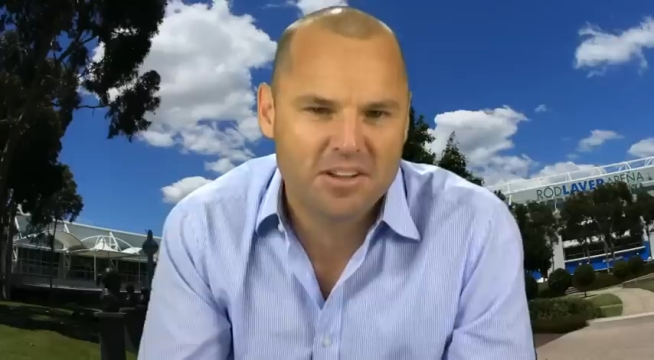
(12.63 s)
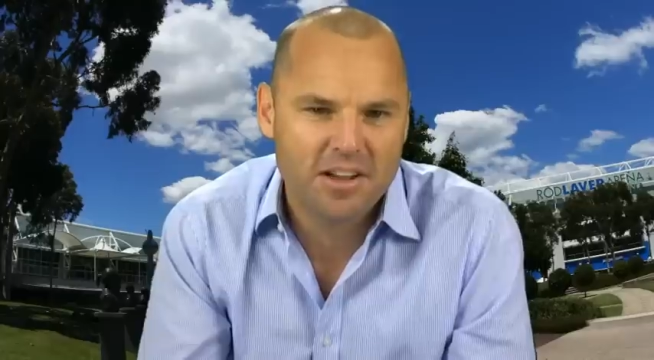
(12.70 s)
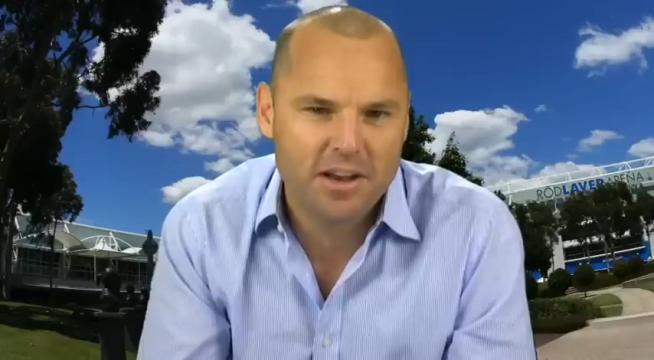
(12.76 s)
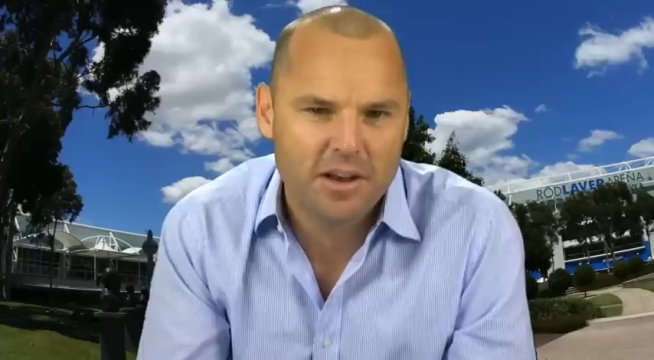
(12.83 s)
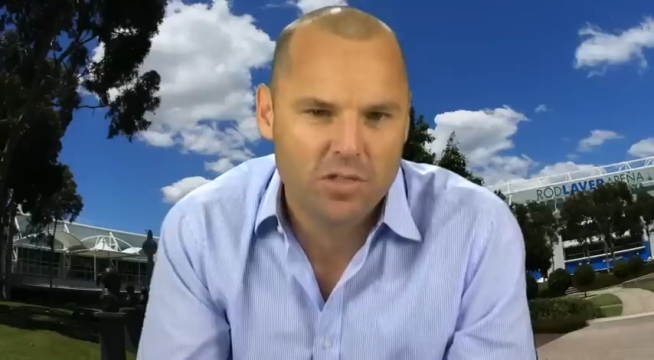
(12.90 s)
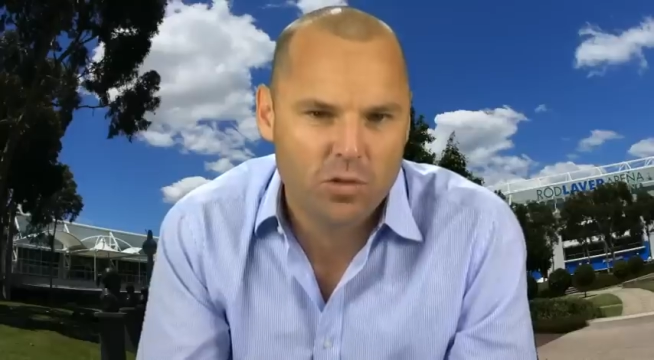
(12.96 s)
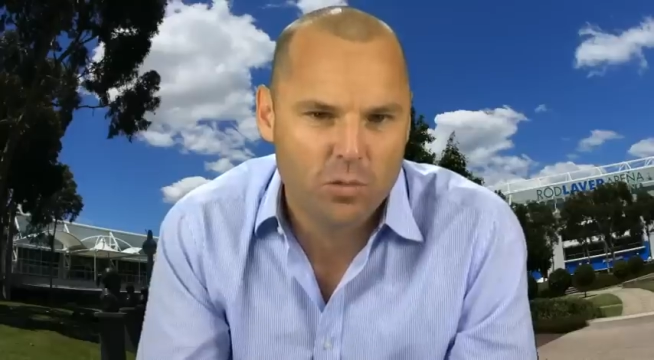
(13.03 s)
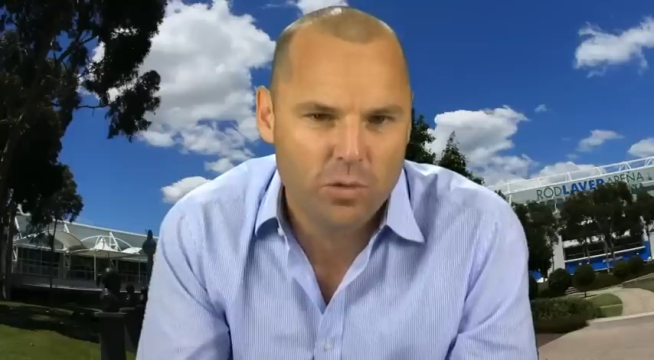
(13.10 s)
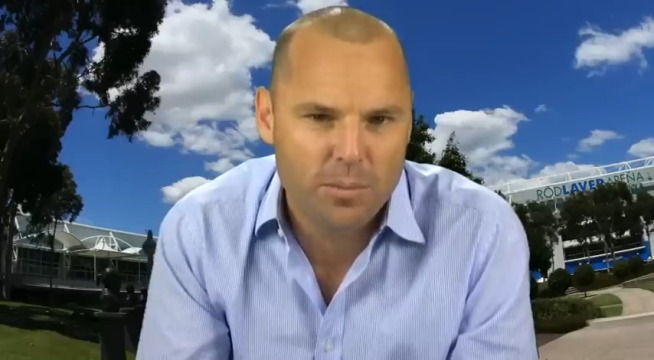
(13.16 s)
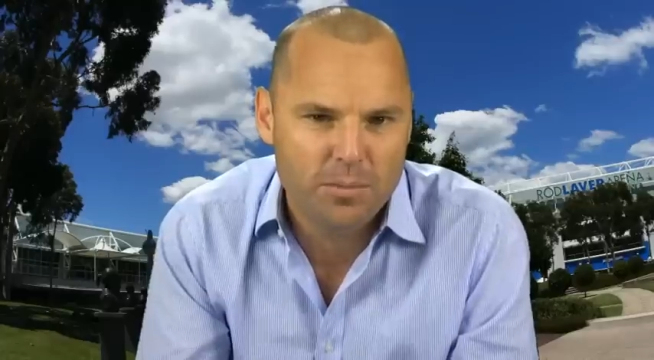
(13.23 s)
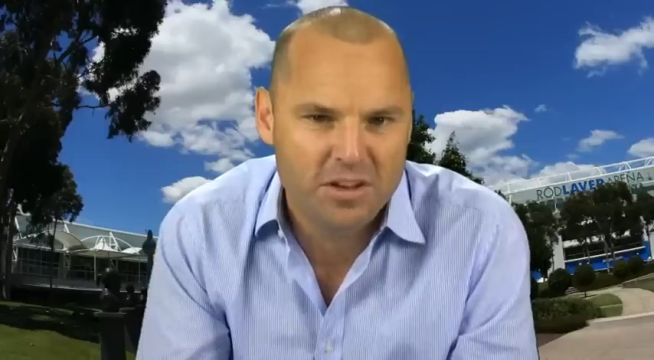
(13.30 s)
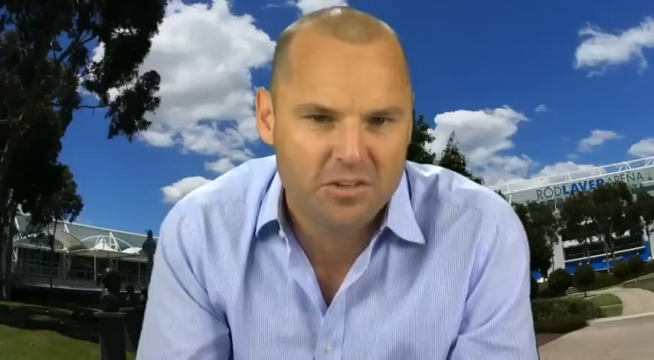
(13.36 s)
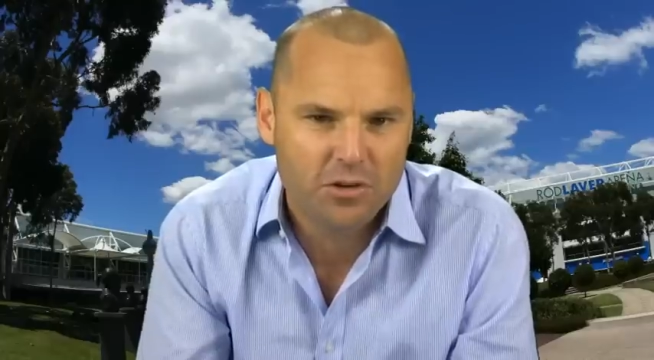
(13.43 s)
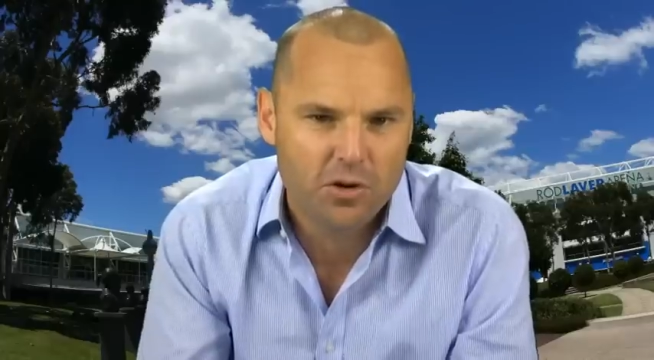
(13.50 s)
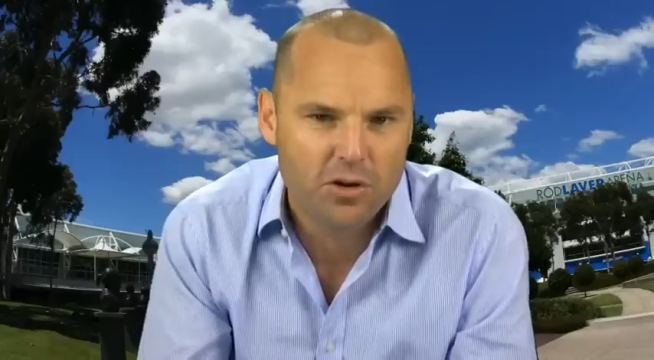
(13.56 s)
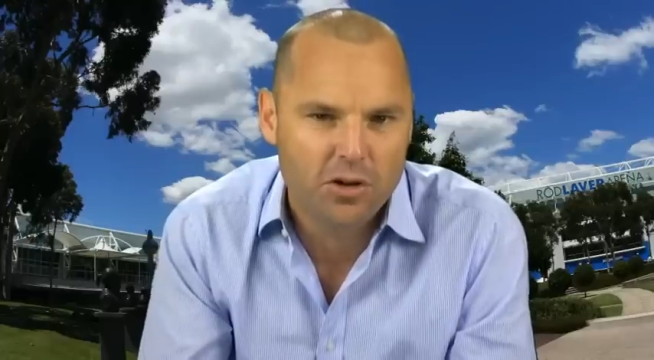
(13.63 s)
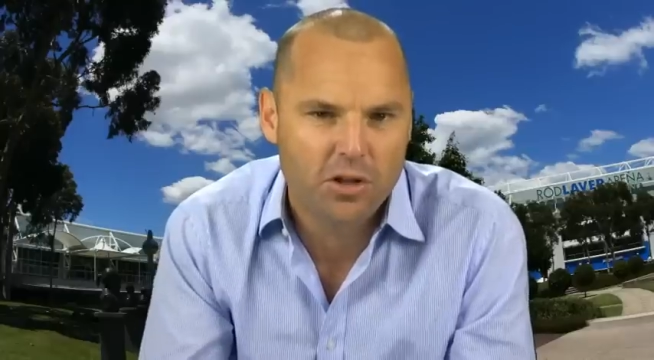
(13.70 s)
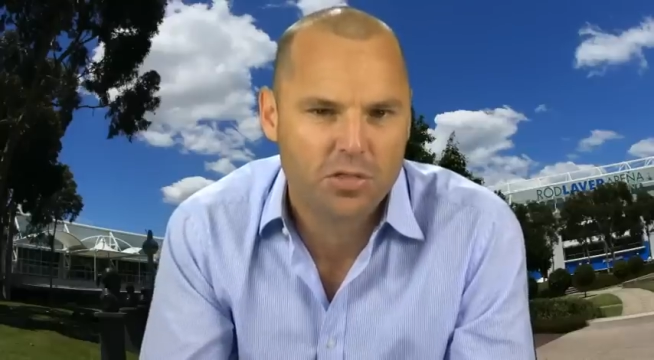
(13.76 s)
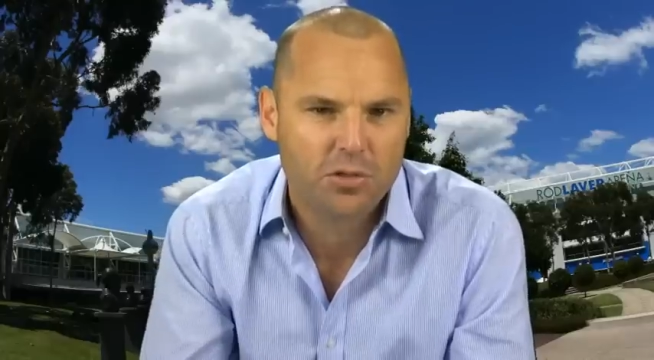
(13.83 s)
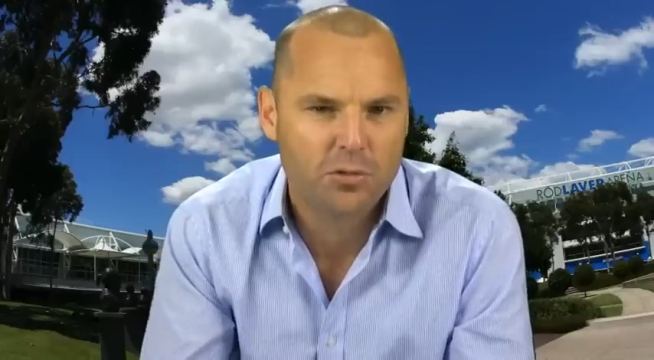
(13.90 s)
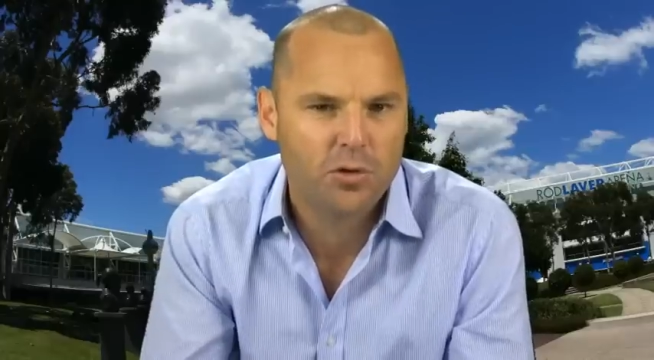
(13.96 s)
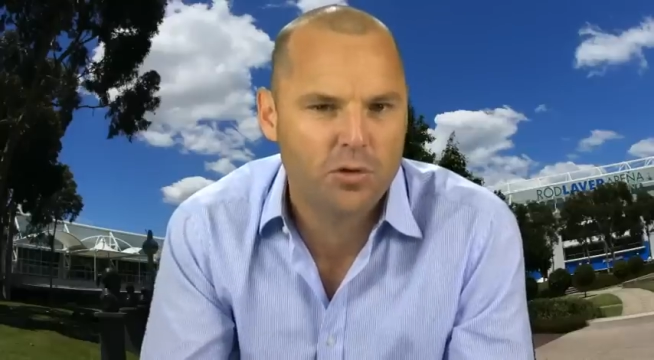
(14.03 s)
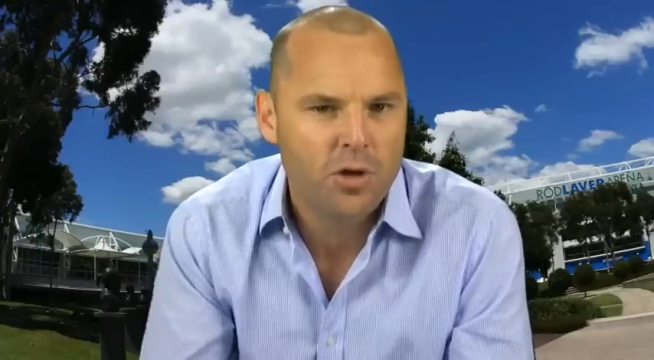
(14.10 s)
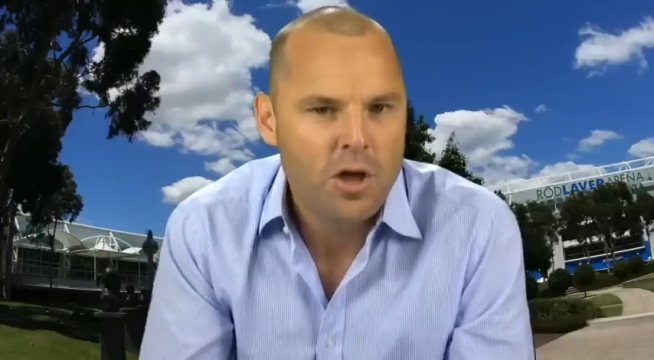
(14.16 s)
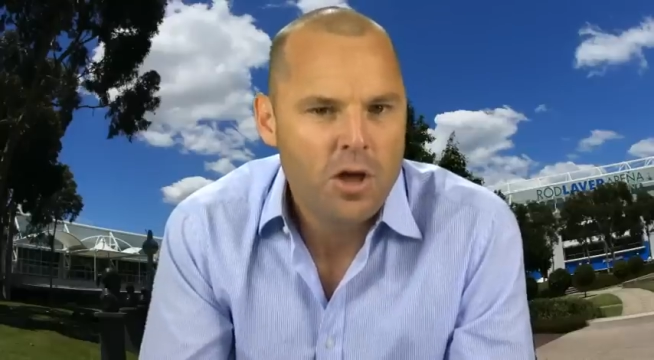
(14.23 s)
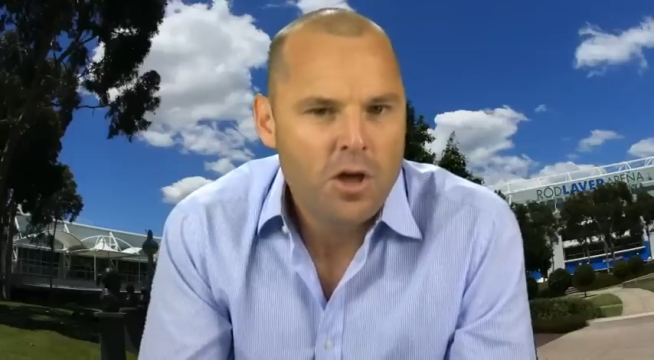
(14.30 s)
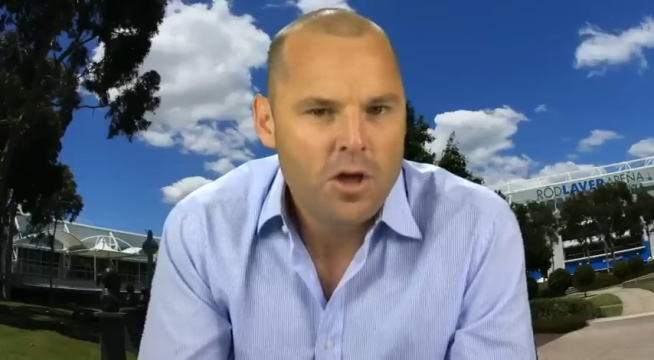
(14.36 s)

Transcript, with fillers: seed in the women's draw, got through